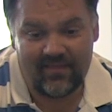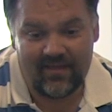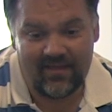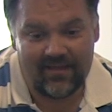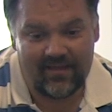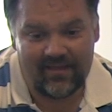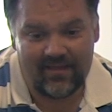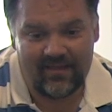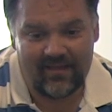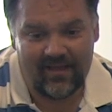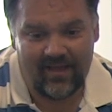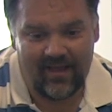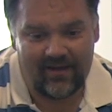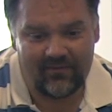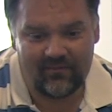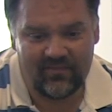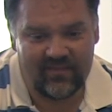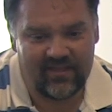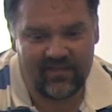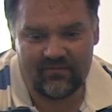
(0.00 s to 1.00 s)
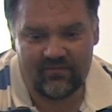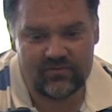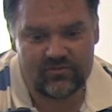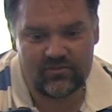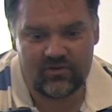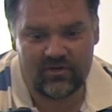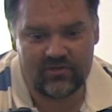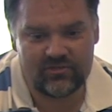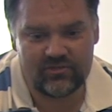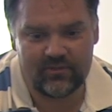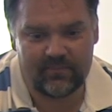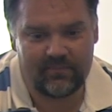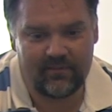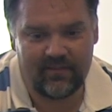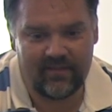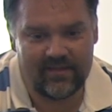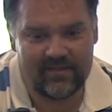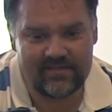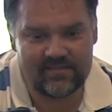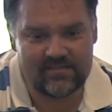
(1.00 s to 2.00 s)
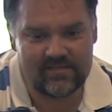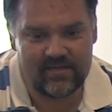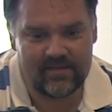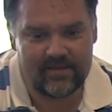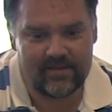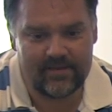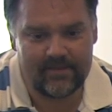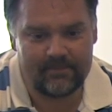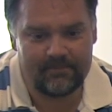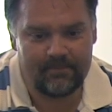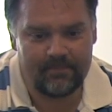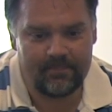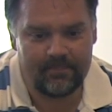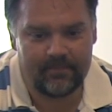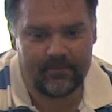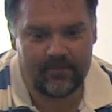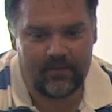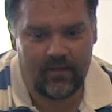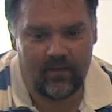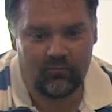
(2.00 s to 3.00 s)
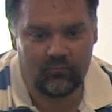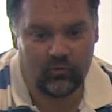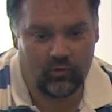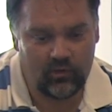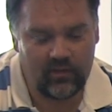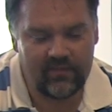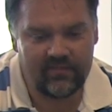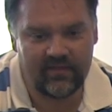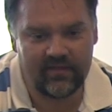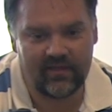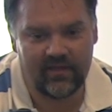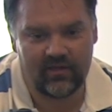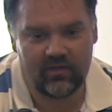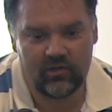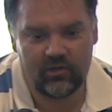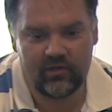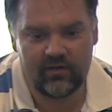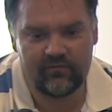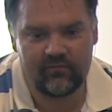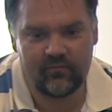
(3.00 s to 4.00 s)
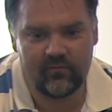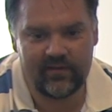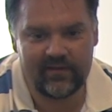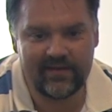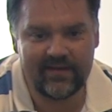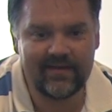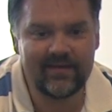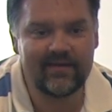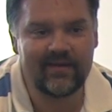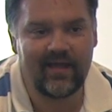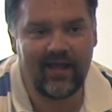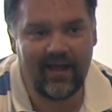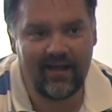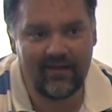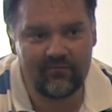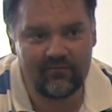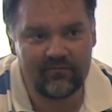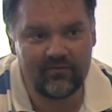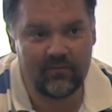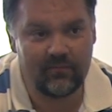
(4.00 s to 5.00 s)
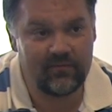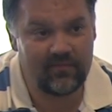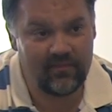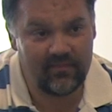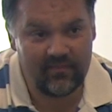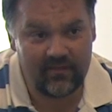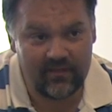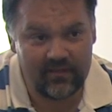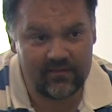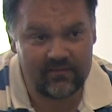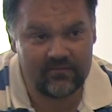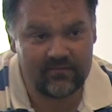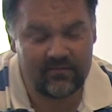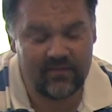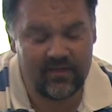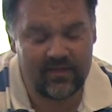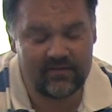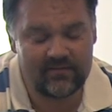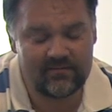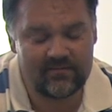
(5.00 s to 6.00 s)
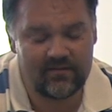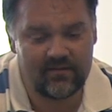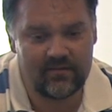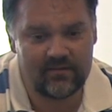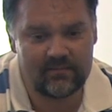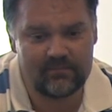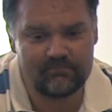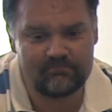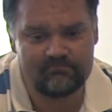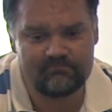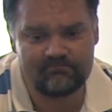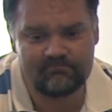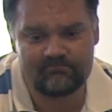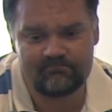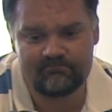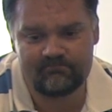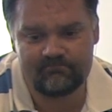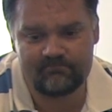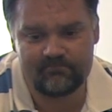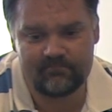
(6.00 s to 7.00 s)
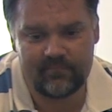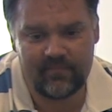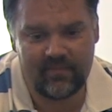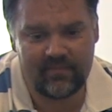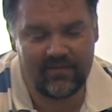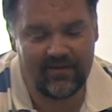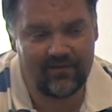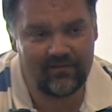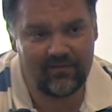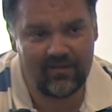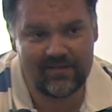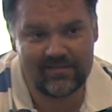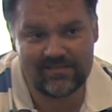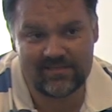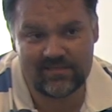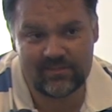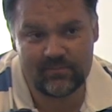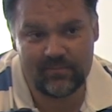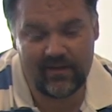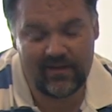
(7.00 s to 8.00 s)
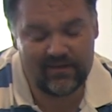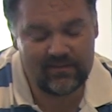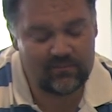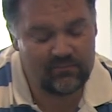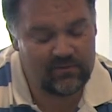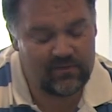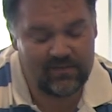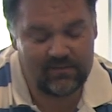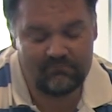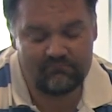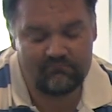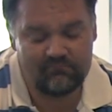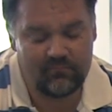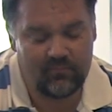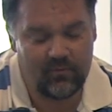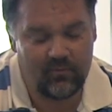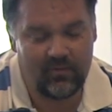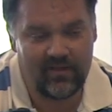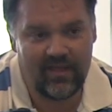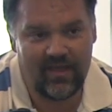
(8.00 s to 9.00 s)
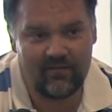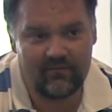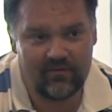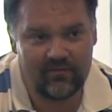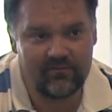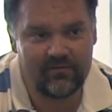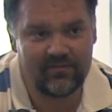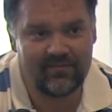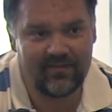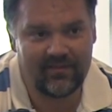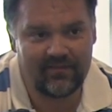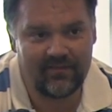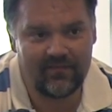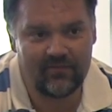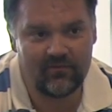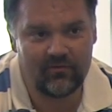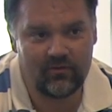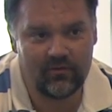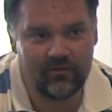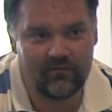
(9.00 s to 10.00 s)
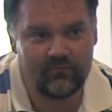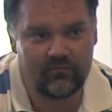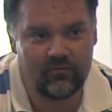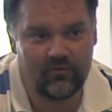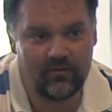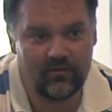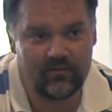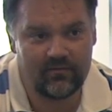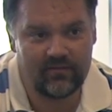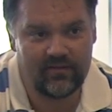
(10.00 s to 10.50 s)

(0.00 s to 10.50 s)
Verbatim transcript: they, I don't think infrastructure plays a, a, role. I think it could if we didn't have some of the things that um, that the airlines hmm. expect, but but we have everything that they're looking for